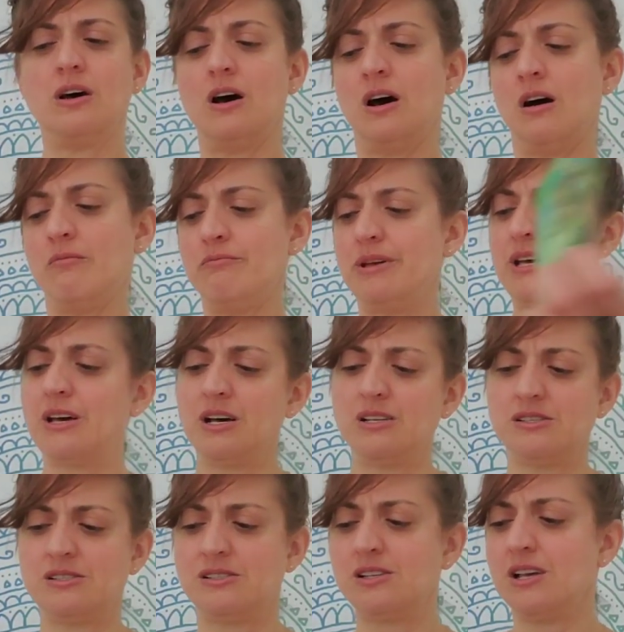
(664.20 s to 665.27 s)
Um
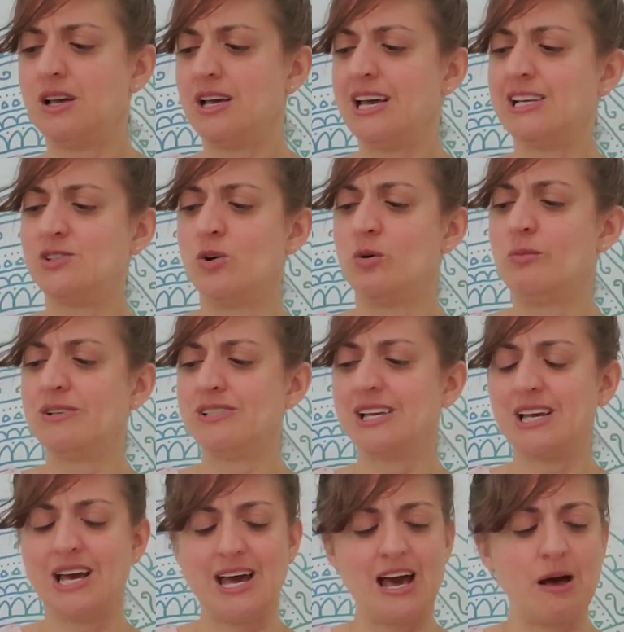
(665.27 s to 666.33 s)
because it's almost
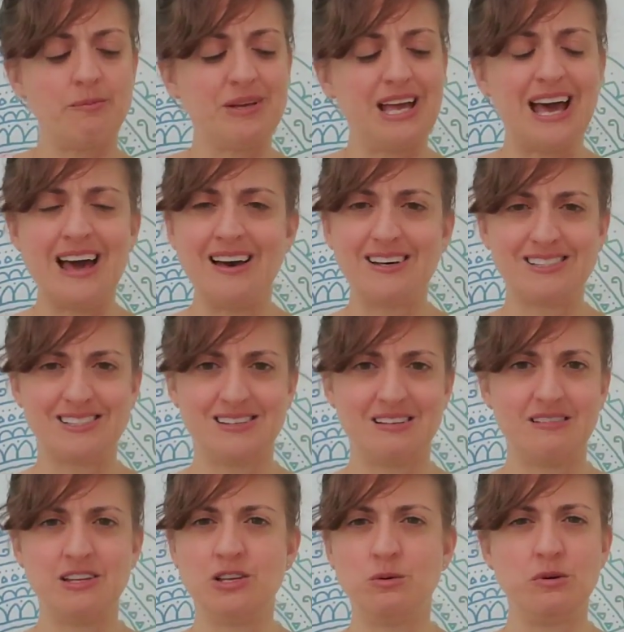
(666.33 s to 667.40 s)
like a happy
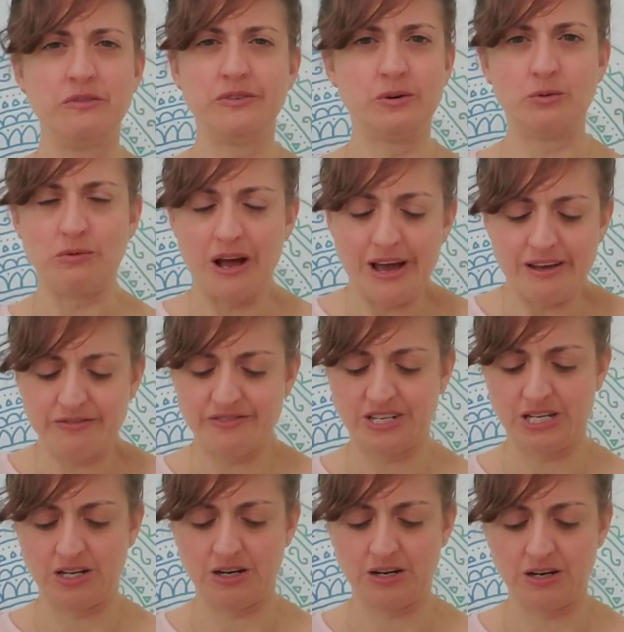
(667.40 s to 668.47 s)
accident that you even arrived
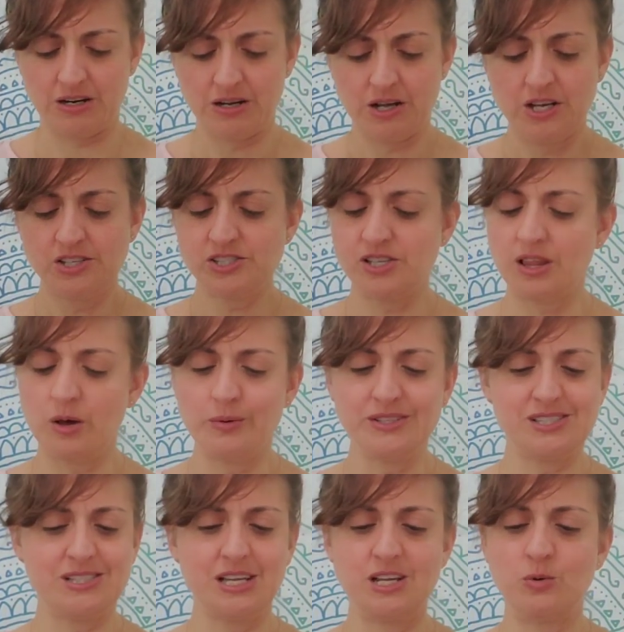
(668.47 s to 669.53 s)
here. Slow
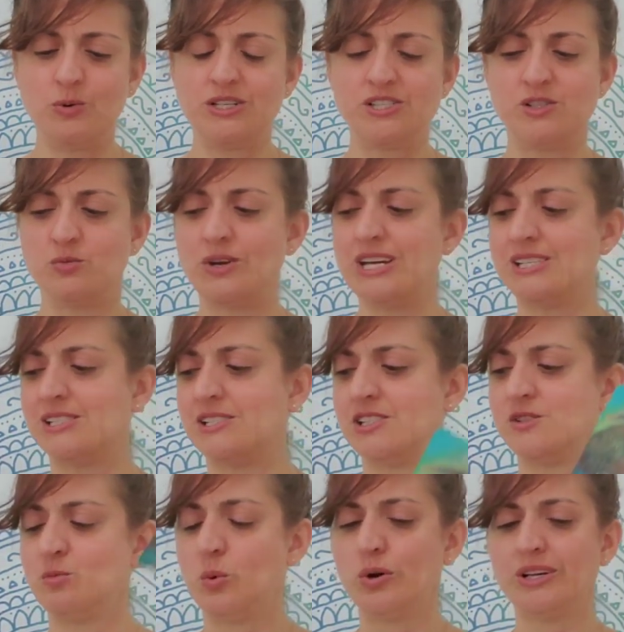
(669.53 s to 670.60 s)
and steady wins the race. This
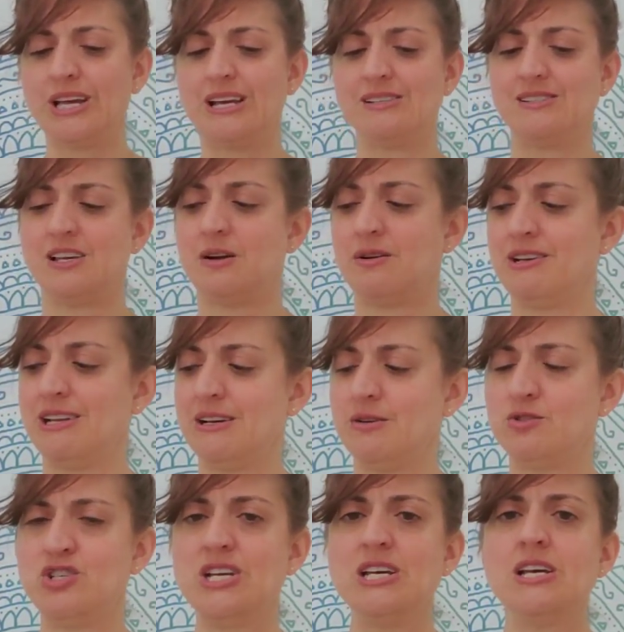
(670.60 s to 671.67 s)
is more Cancerian
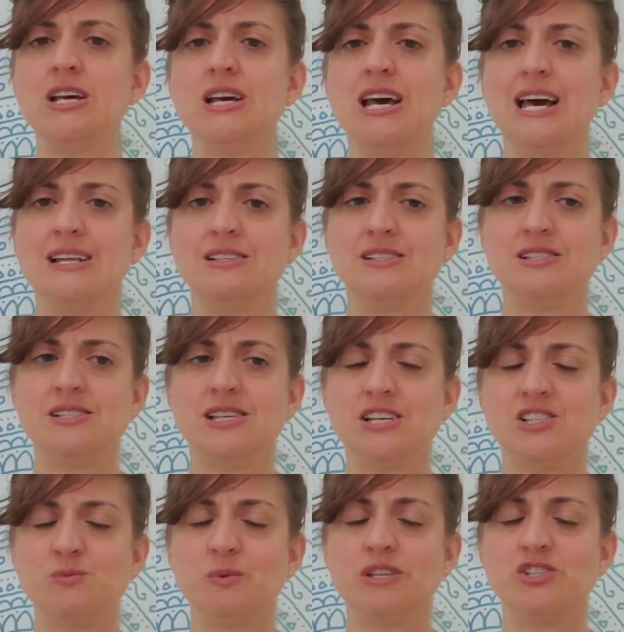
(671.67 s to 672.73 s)
energy, and
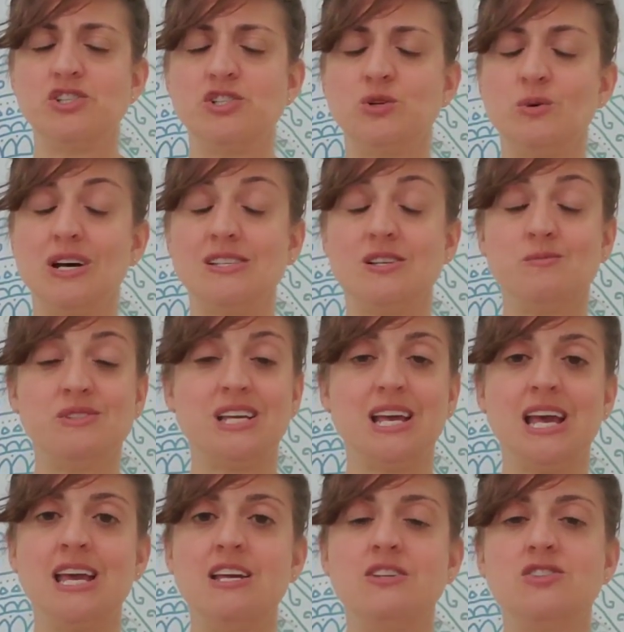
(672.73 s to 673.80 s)
six plus two adds up to
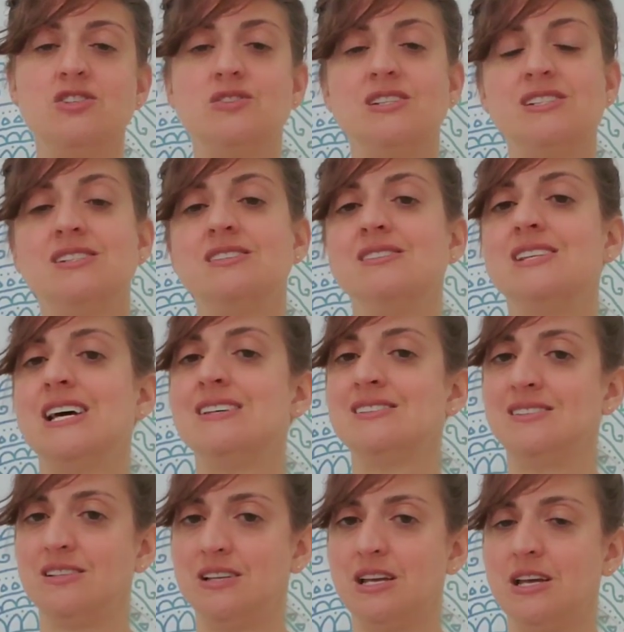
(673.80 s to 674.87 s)
eight. So this is
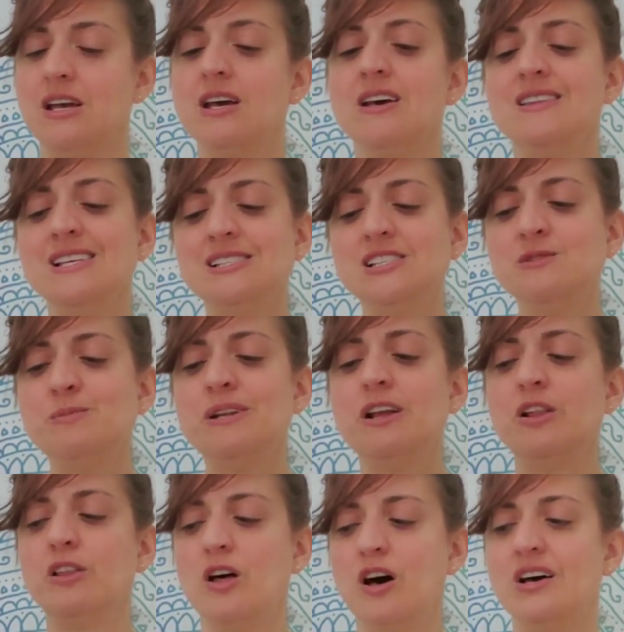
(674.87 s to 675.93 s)
destiny. This has been
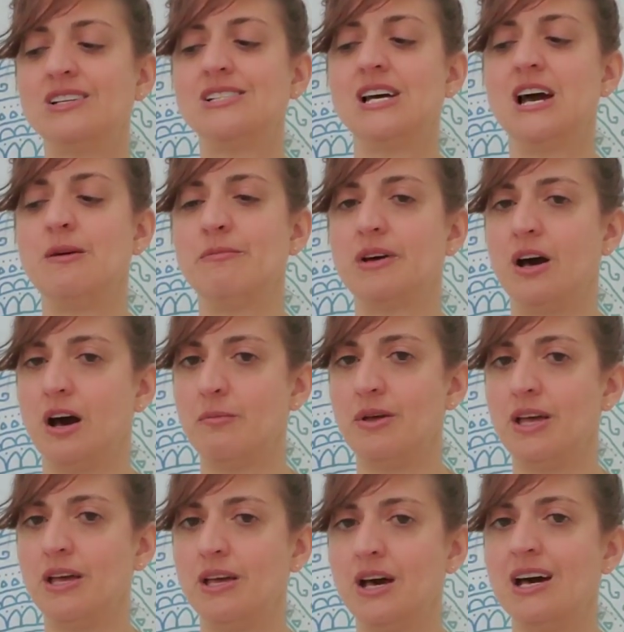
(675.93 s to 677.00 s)
a long time
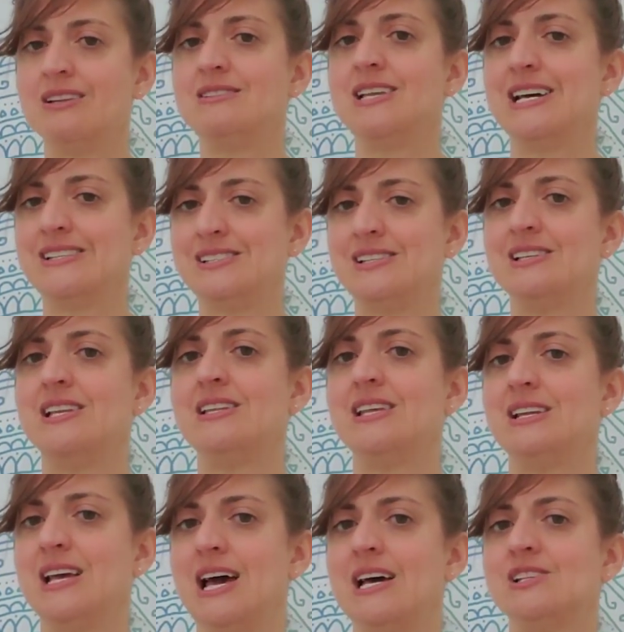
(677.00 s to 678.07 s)
coming, a destiny
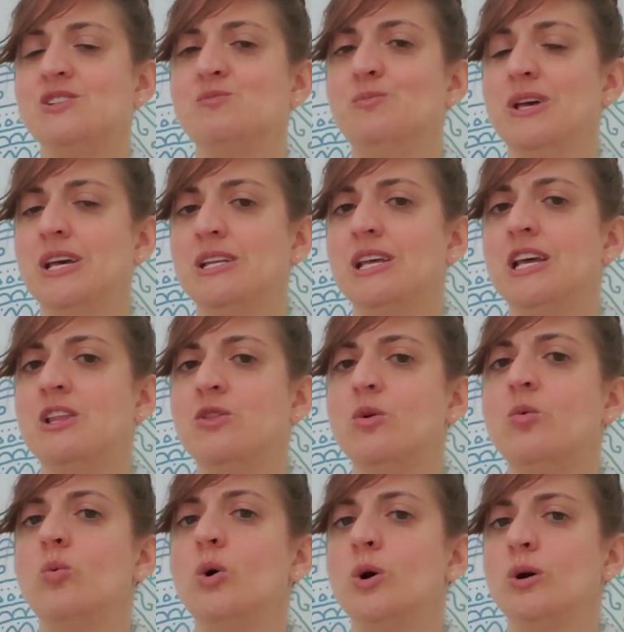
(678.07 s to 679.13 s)
that has been in the
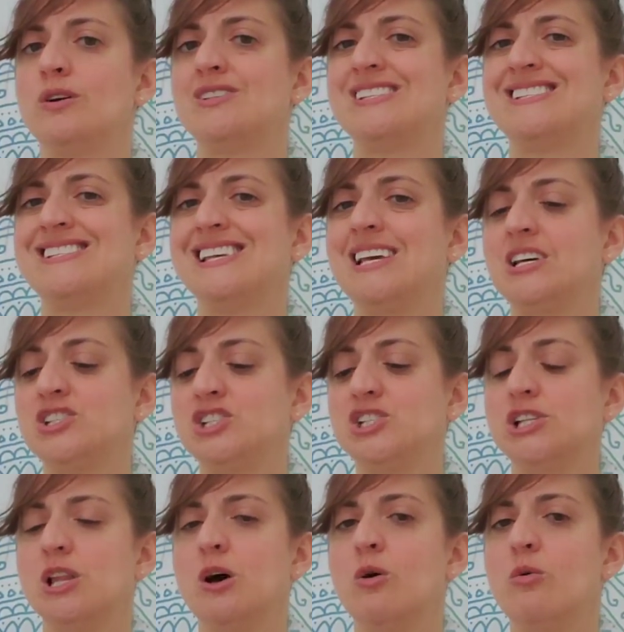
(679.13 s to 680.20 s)
works. It's like a
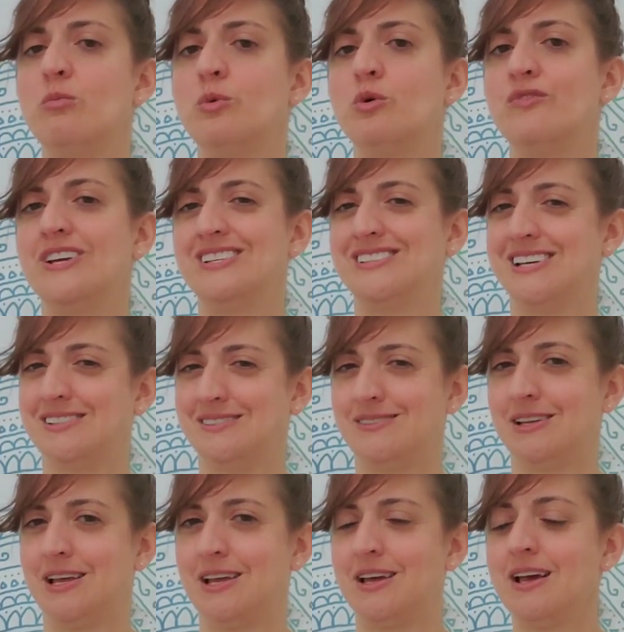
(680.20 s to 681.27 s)
slow moving
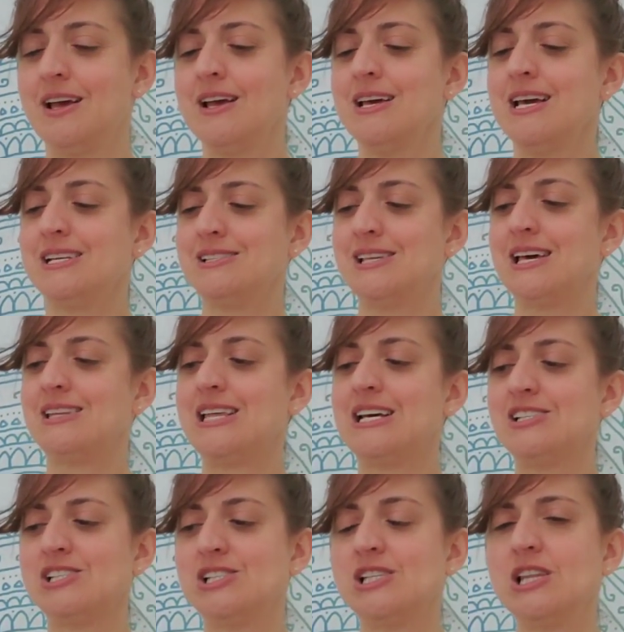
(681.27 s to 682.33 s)
destiny. It's like
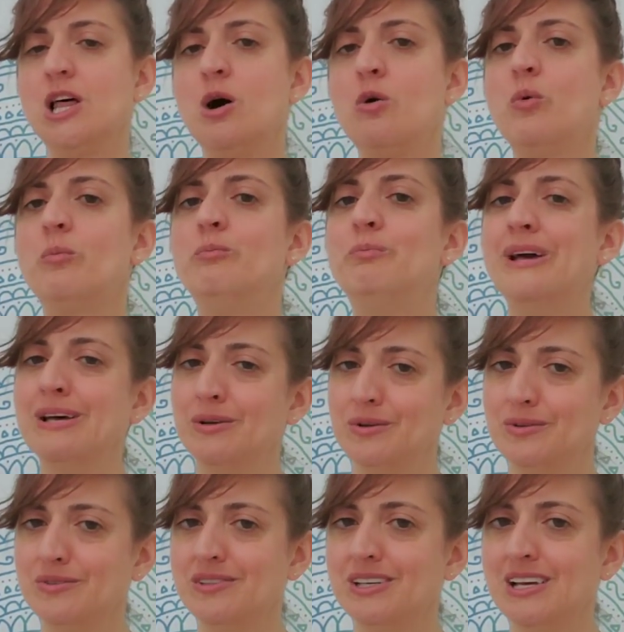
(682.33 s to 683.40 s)
that slow
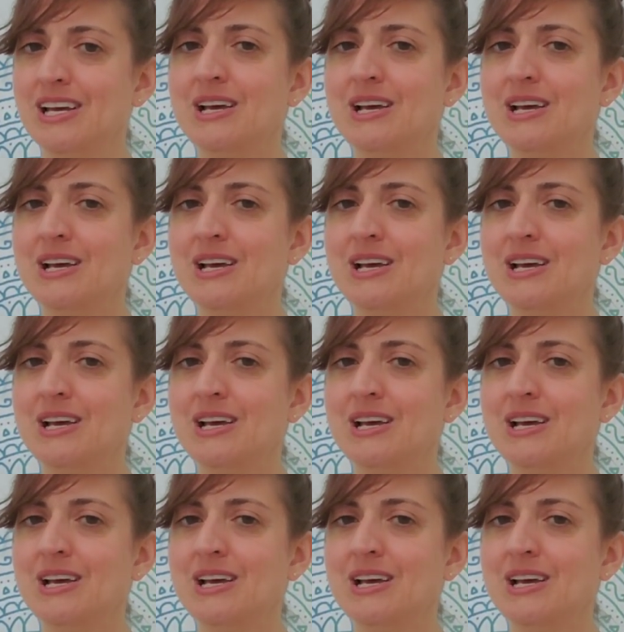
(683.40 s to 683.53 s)
build.